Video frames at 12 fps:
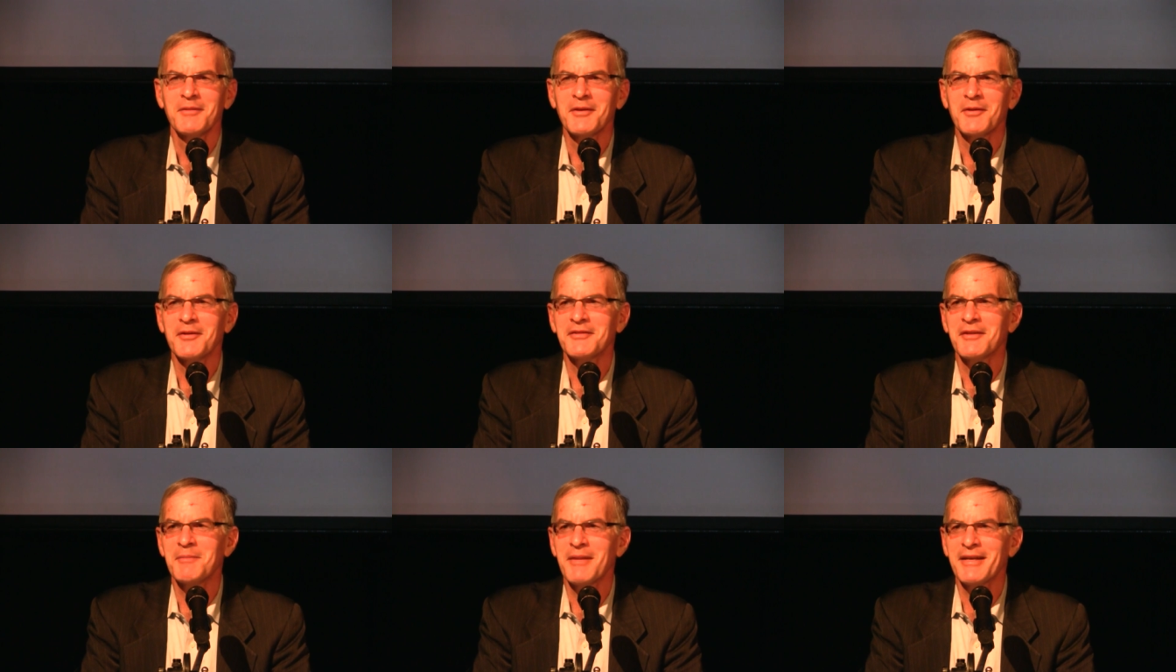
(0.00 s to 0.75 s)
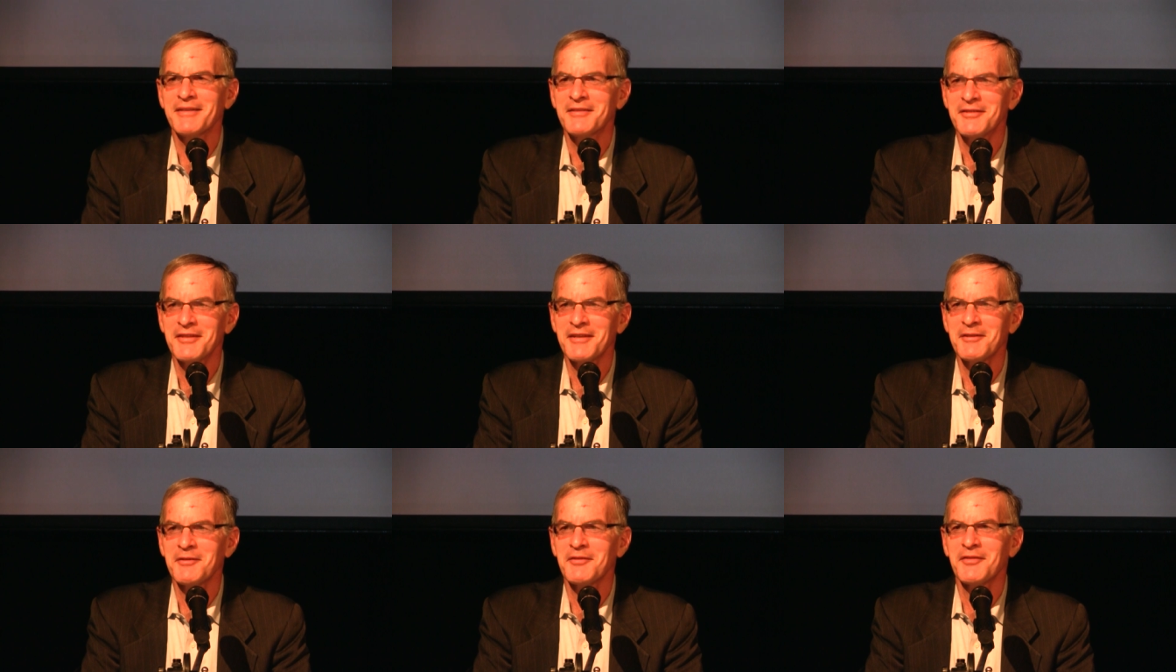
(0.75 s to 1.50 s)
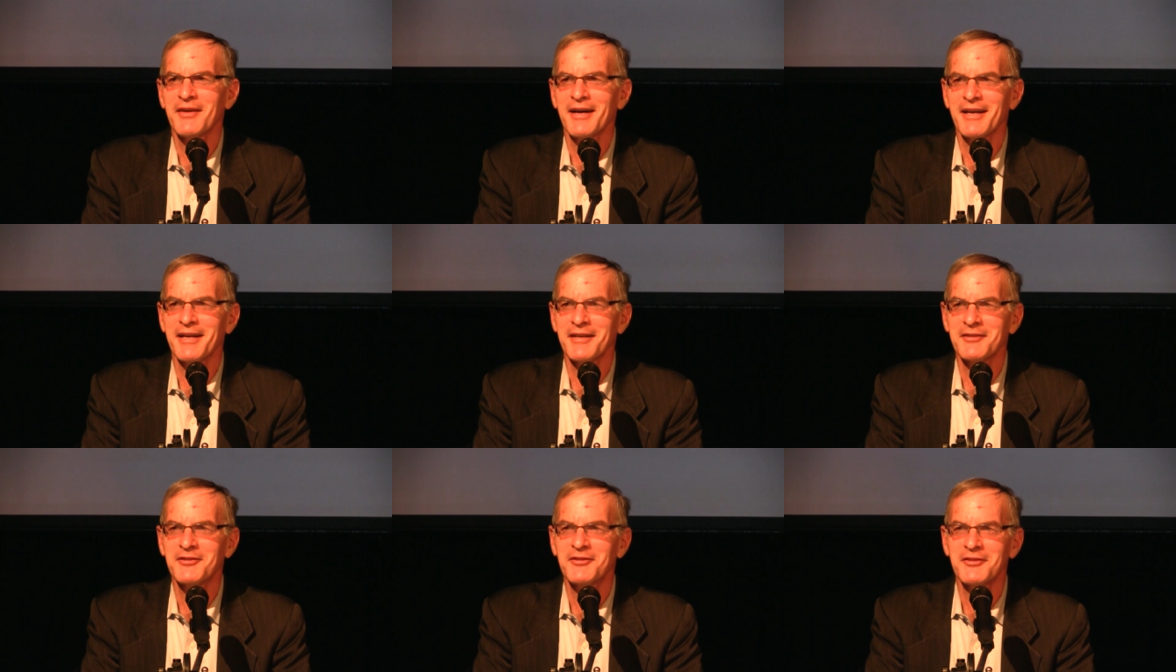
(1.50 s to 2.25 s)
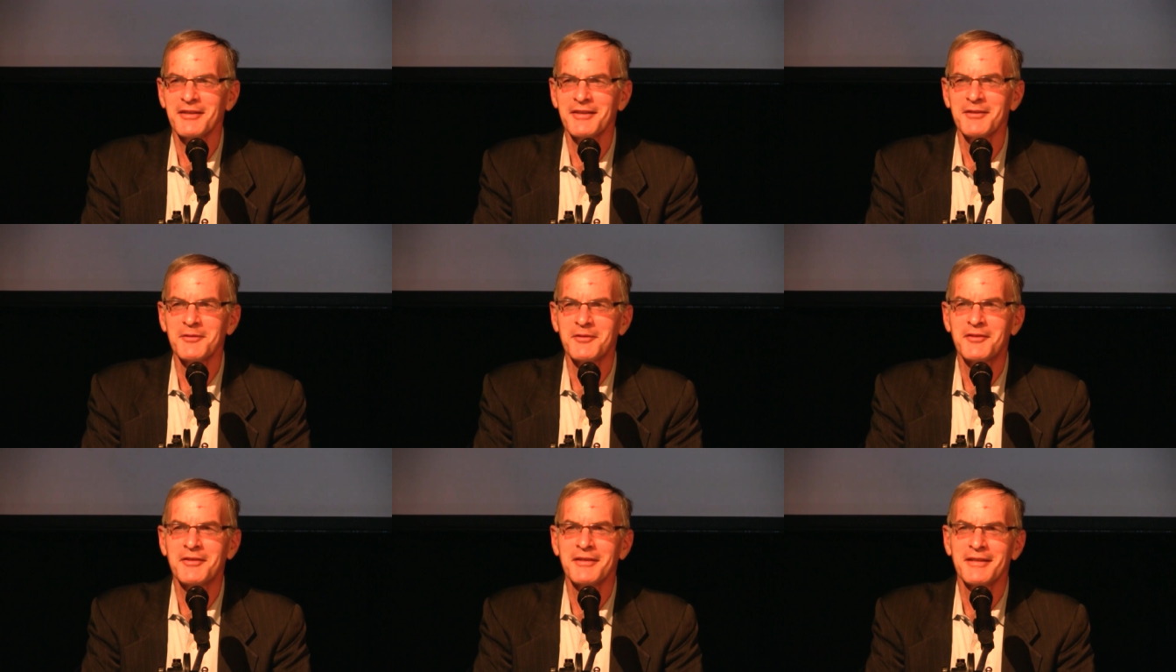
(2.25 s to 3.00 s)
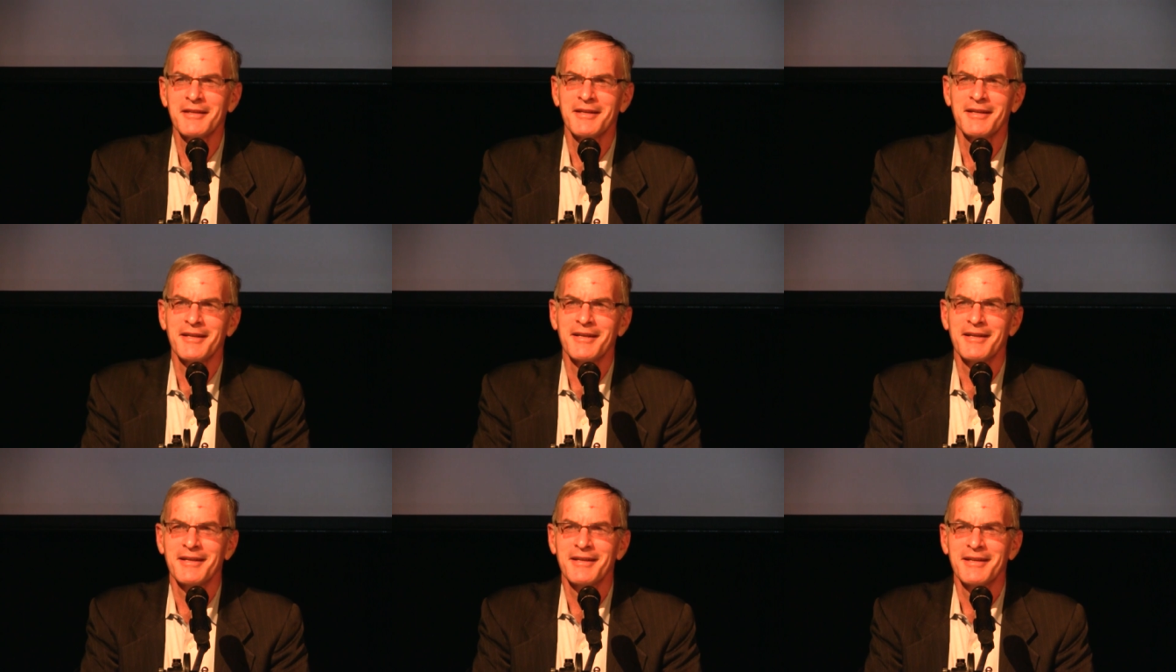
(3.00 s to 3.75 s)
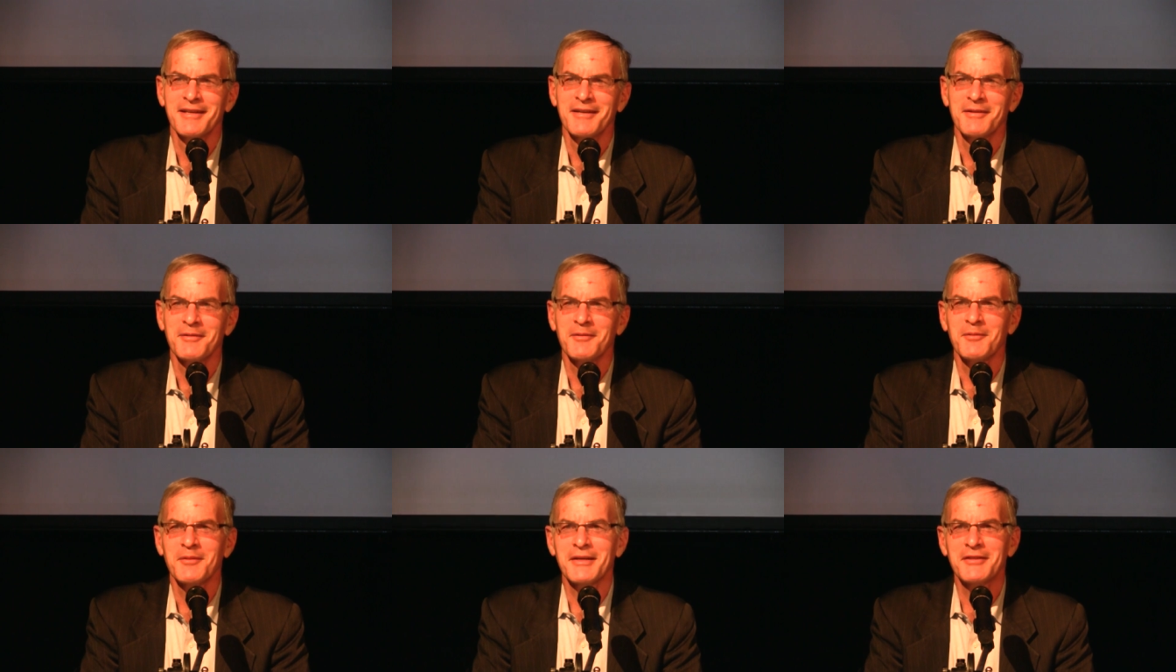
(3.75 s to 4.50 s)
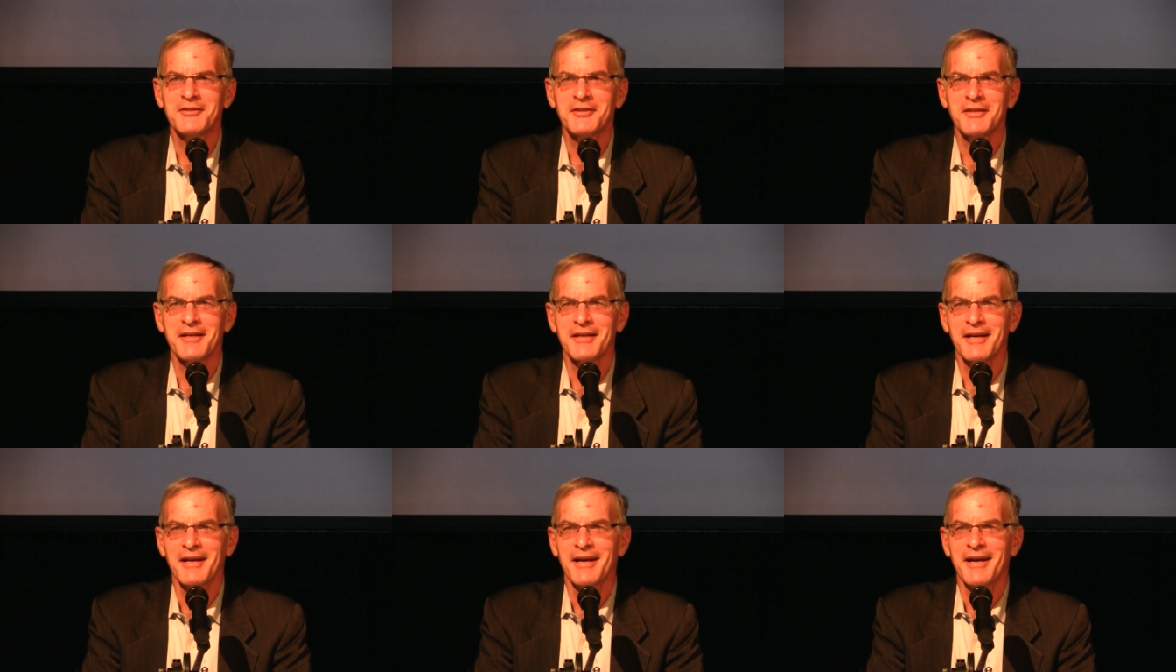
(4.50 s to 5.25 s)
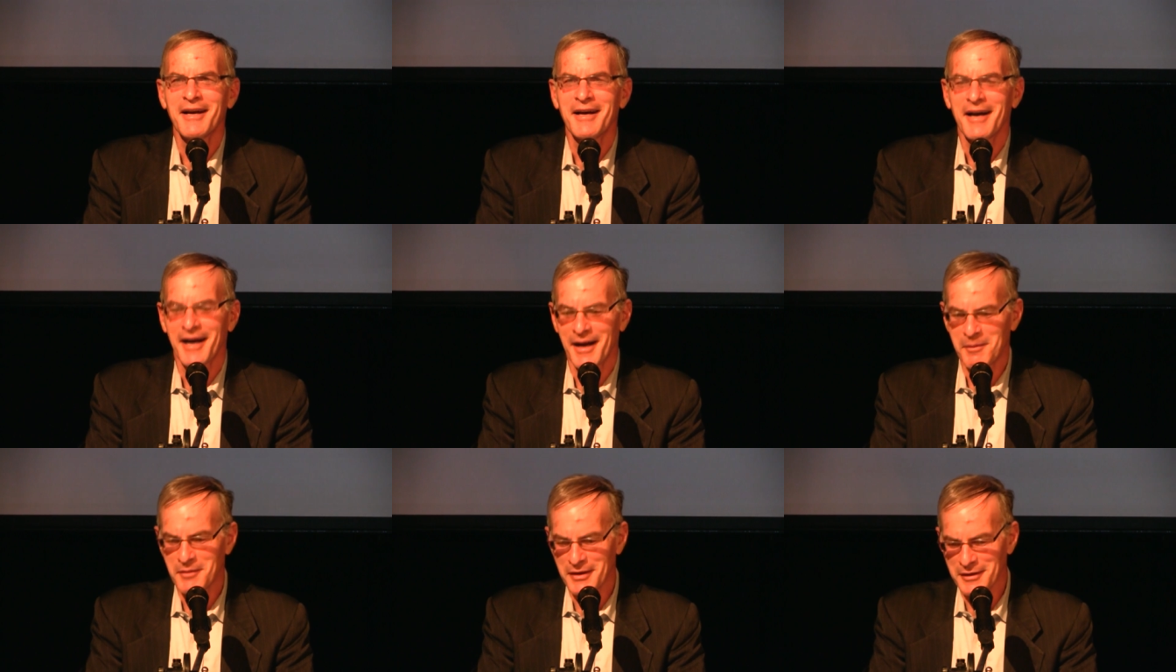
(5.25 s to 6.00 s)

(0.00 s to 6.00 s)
because it may signify a salute, which I'm